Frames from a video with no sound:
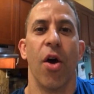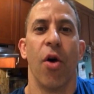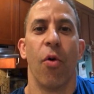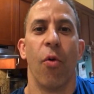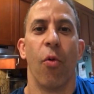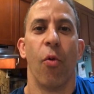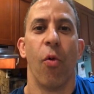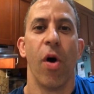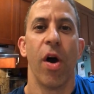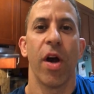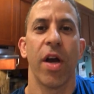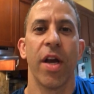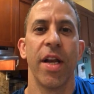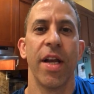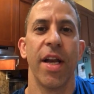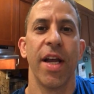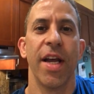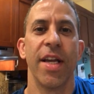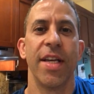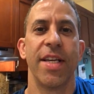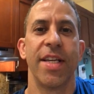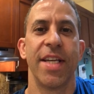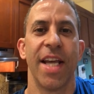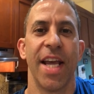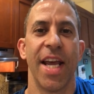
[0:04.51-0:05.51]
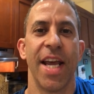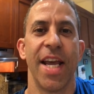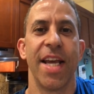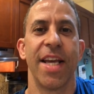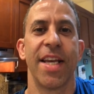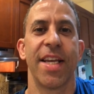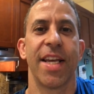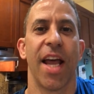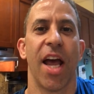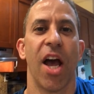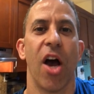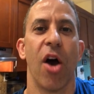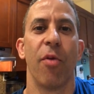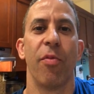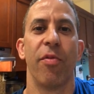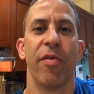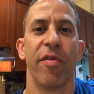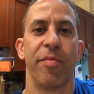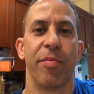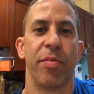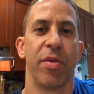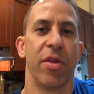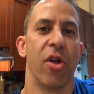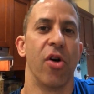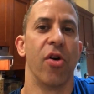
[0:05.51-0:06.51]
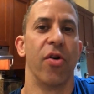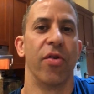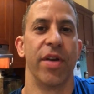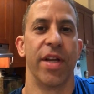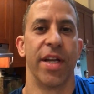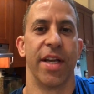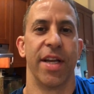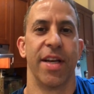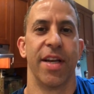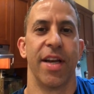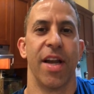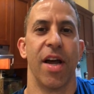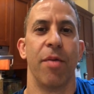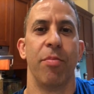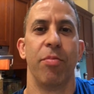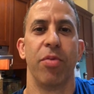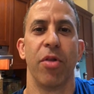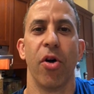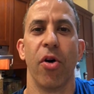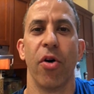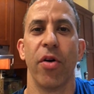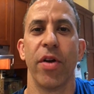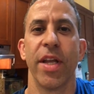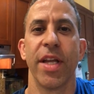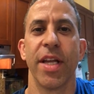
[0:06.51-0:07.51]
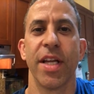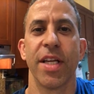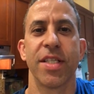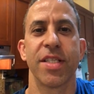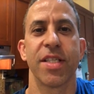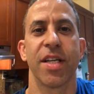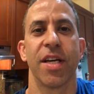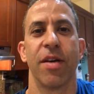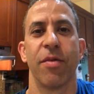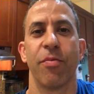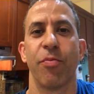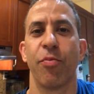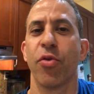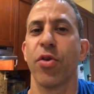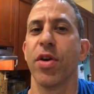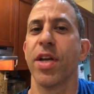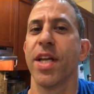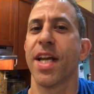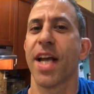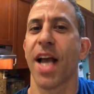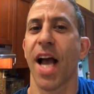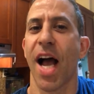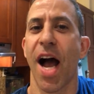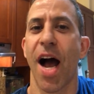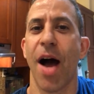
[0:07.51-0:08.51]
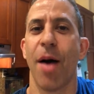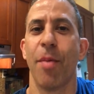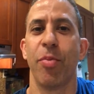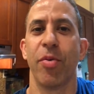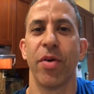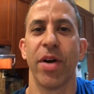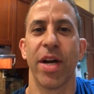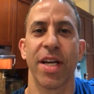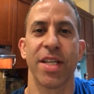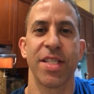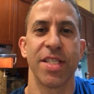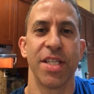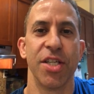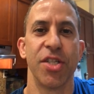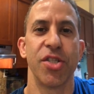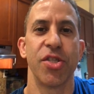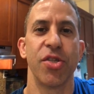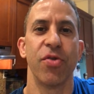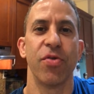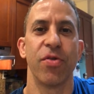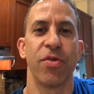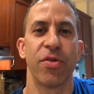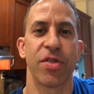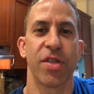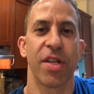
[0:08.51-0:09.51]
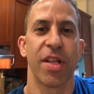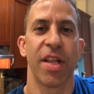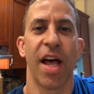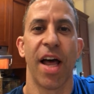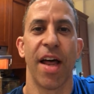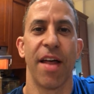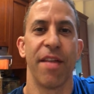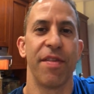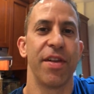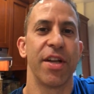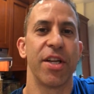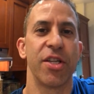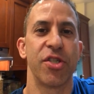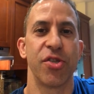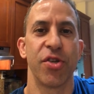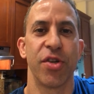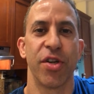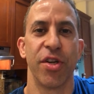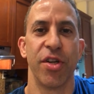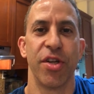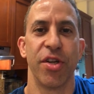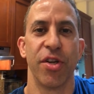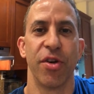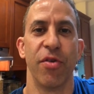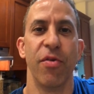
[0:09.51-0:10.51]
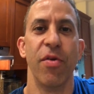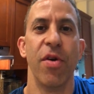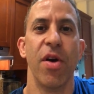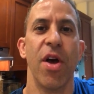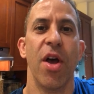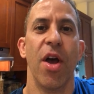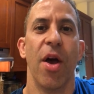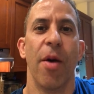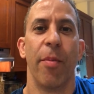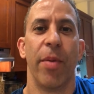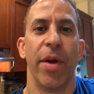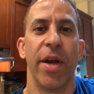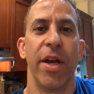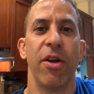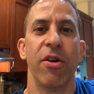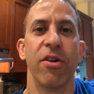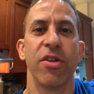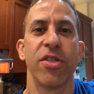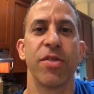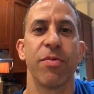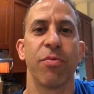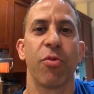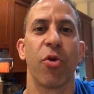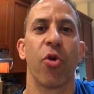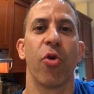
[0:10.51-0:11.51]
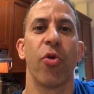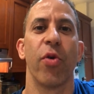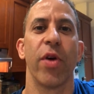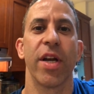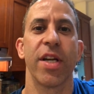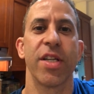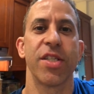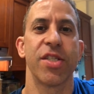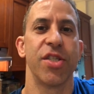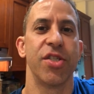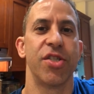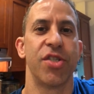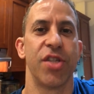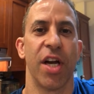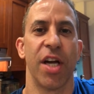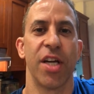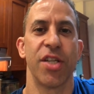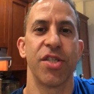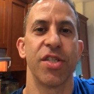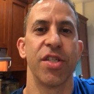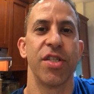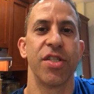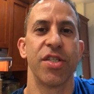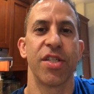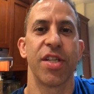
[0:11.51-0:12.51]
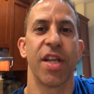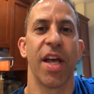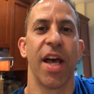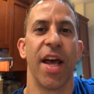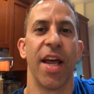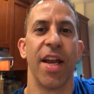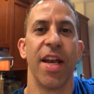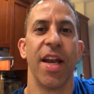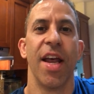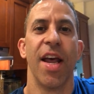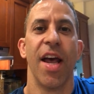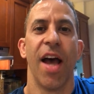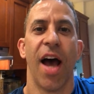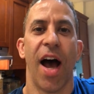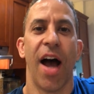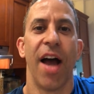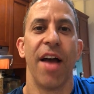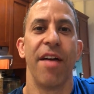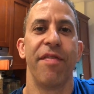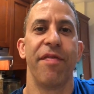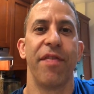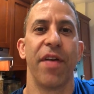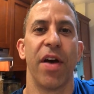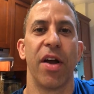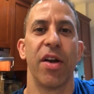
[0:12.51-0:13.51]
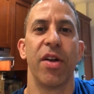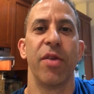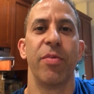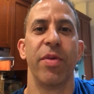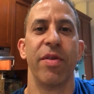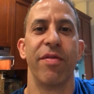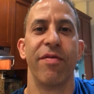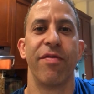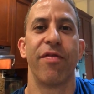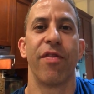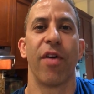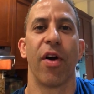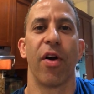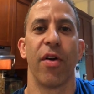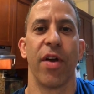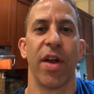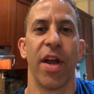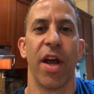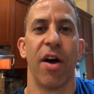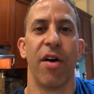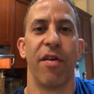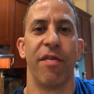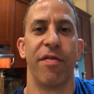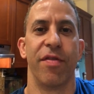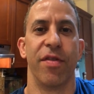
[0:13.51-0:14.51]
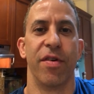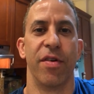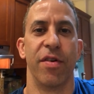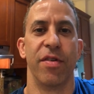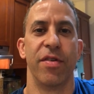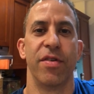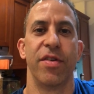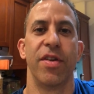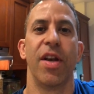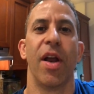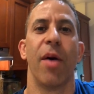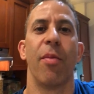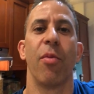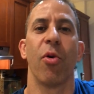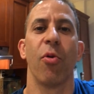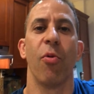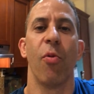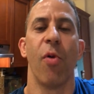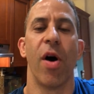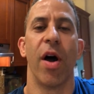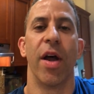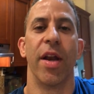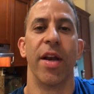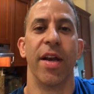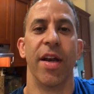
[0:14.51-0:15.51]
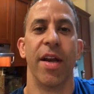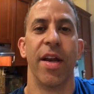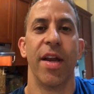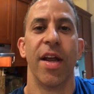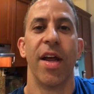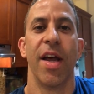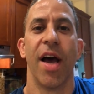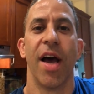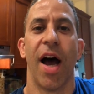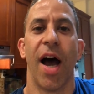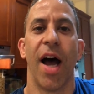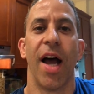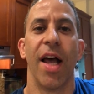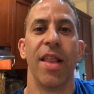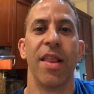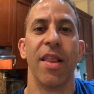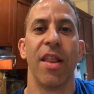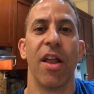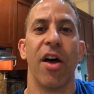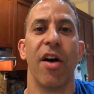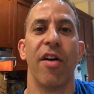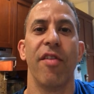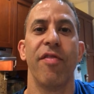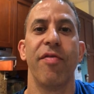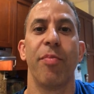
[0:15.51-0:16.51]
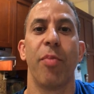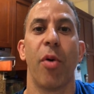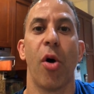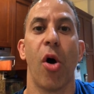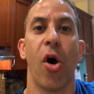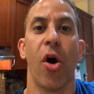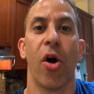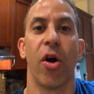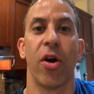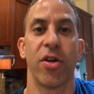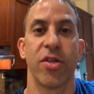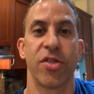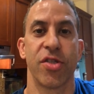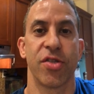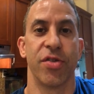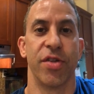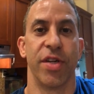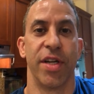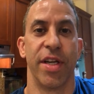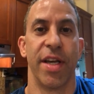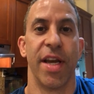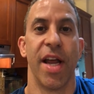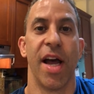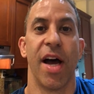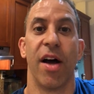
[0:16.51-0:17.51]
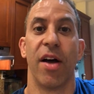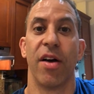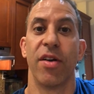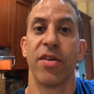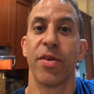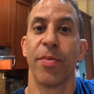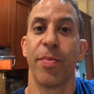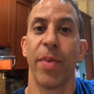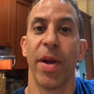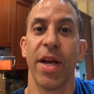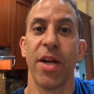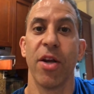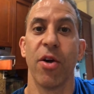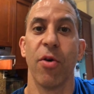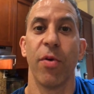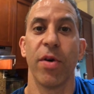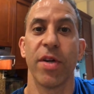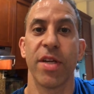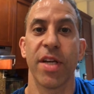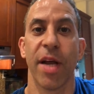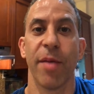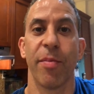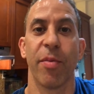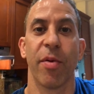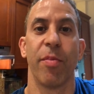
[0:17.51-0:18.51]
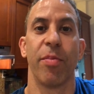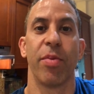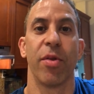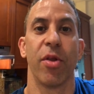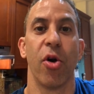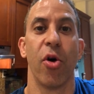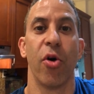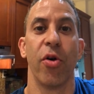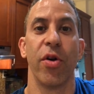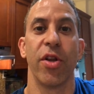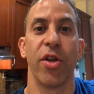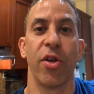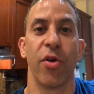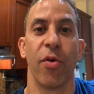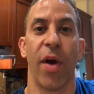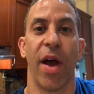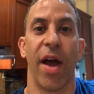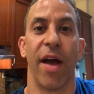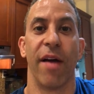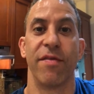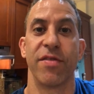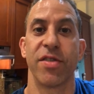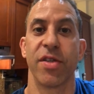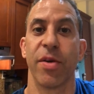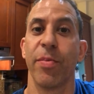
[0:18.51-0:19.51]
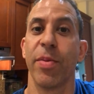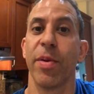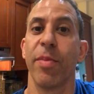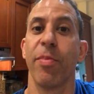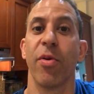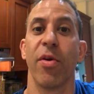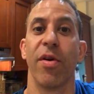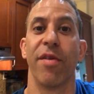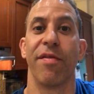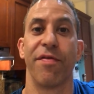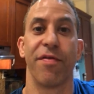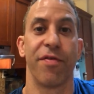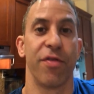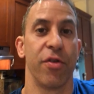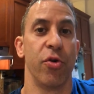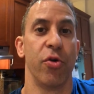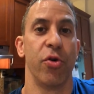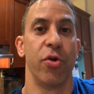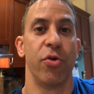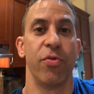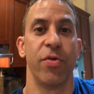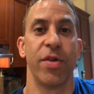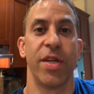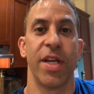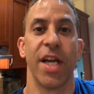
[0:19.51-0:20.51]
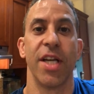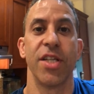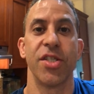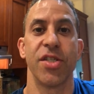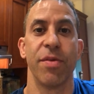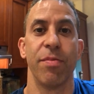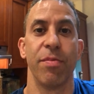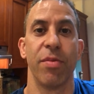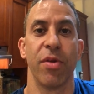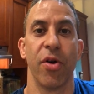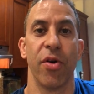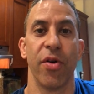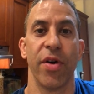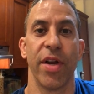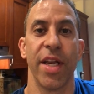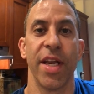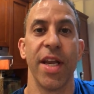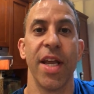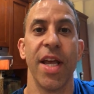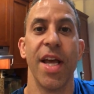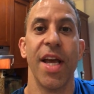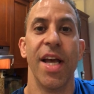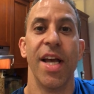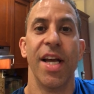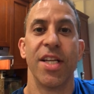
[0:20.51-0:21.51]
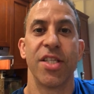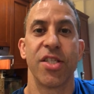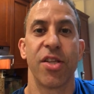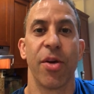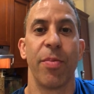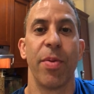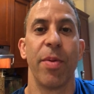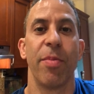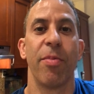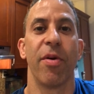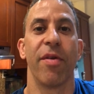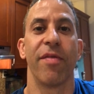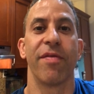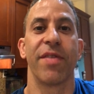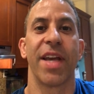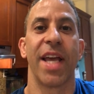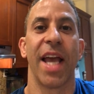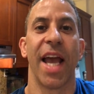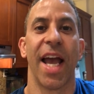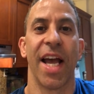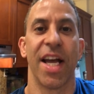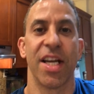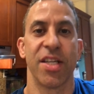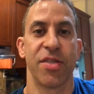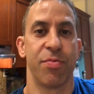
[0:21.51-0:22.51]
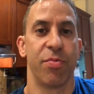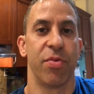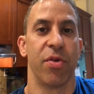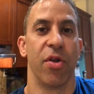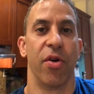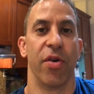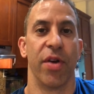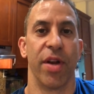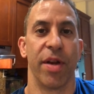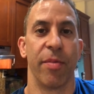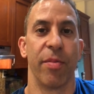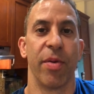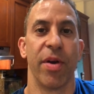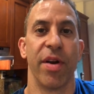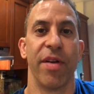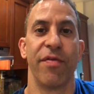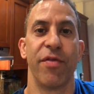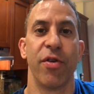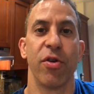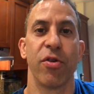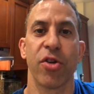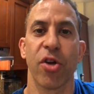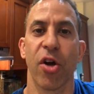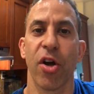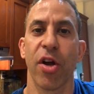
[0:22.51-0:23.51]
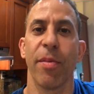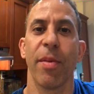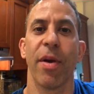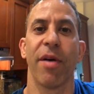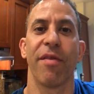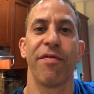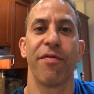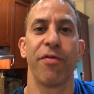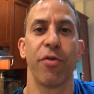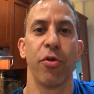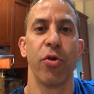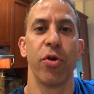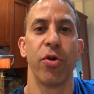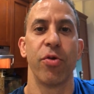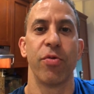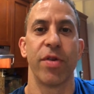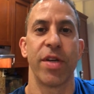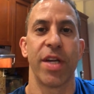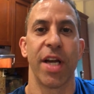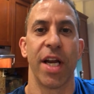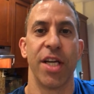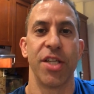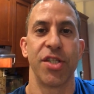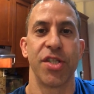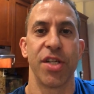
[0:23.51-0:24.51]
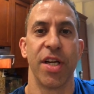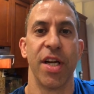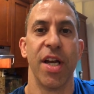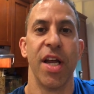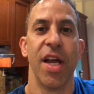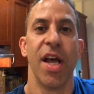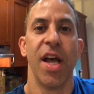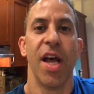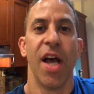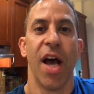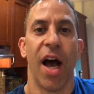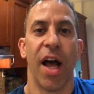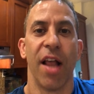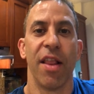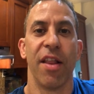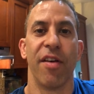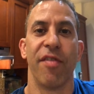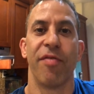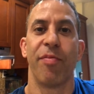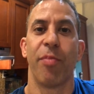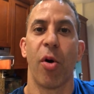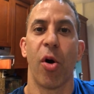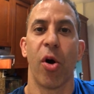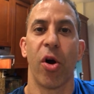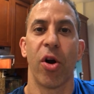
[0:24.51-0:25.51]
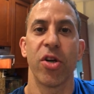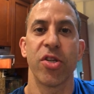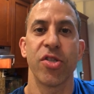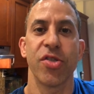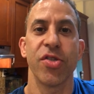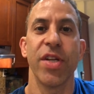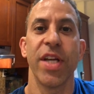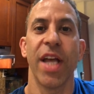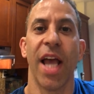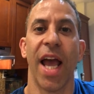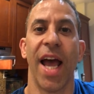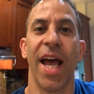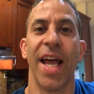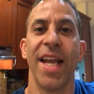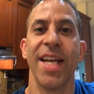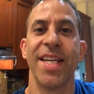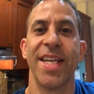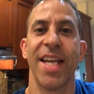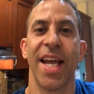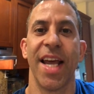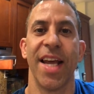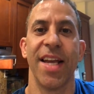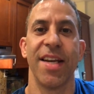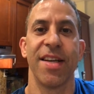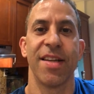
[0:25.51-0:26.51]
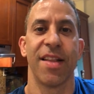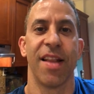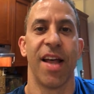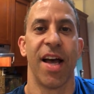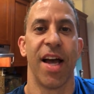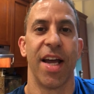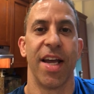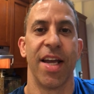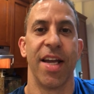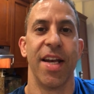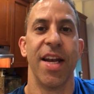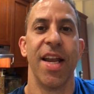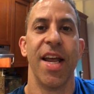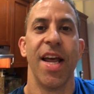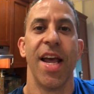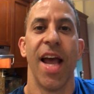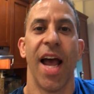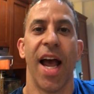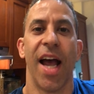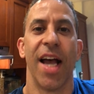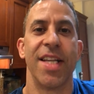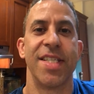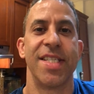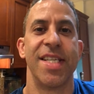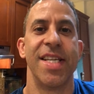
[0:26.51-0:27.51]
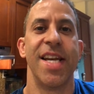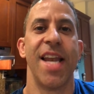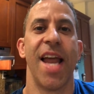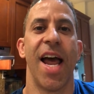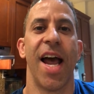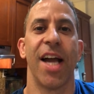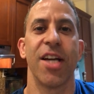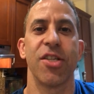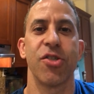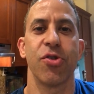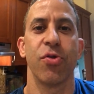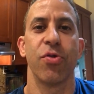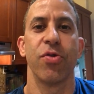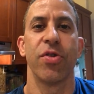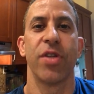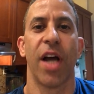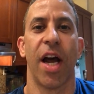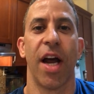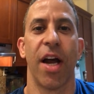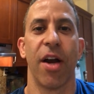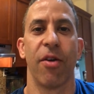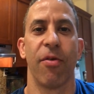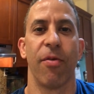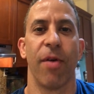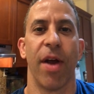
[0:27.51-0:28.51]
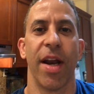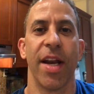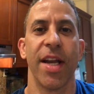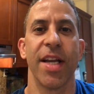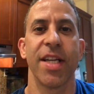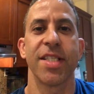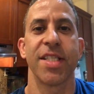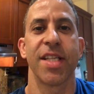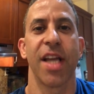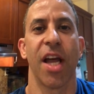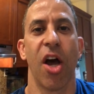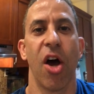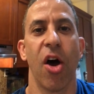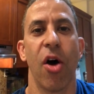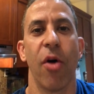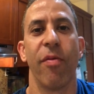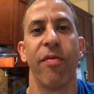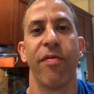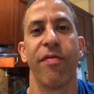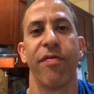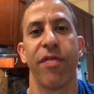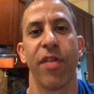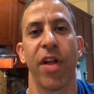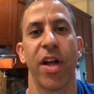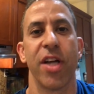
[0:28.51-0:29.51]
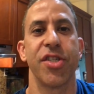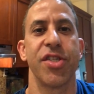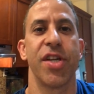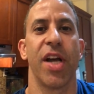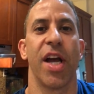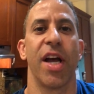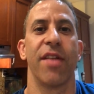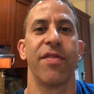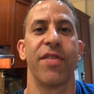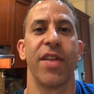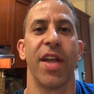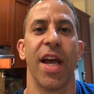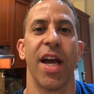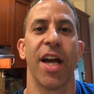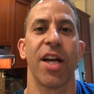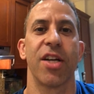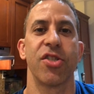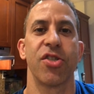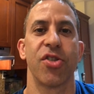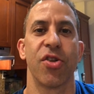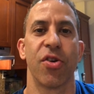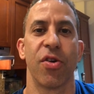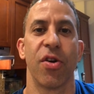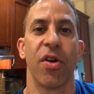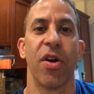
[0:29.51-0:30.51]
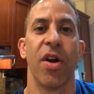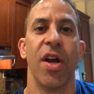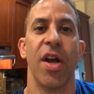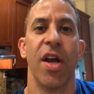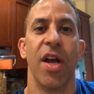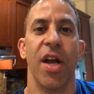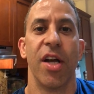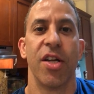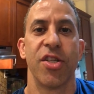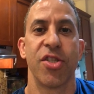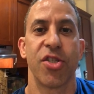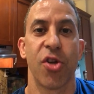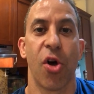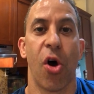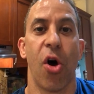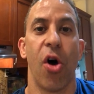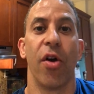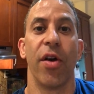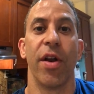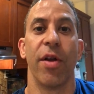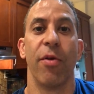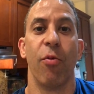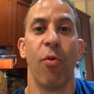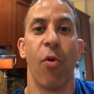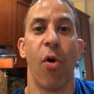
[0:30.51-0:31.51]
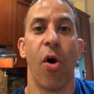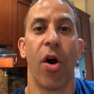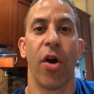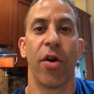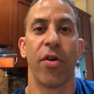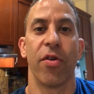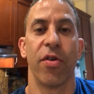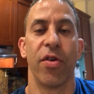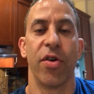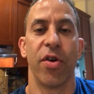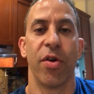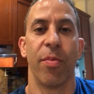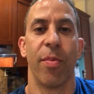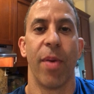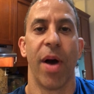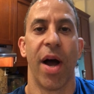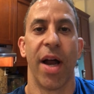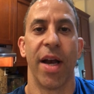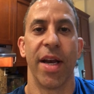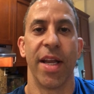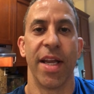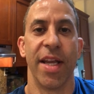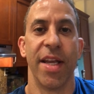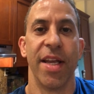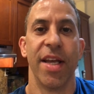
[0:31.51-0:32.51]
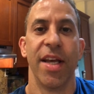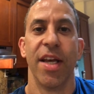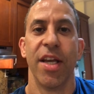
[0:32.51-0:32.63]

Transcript: What can I take to help with bloating? Now, bloating is a pretty complex issue and there's a lot of things you can do, but here are some quick suggestions that I found to be very helpful. Number one, I love parsley. Now, depending on what type of bloating you have, some people have fluid retention bloating, some people have gas bloating. But if you're talking about fluid retention, I love parsley and dandelion as natural diuretics to help flush out the extra salt and water in your body.